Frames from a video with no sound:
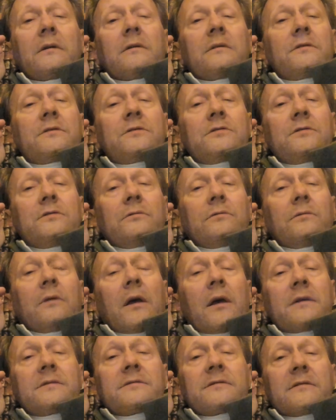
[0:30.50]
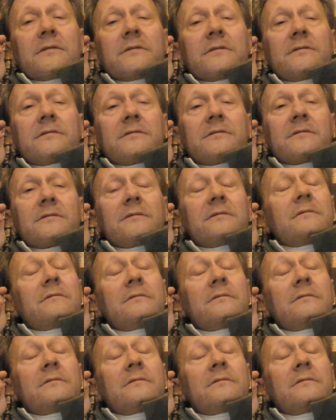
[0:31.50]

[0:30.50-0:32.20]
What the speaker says: Two S's,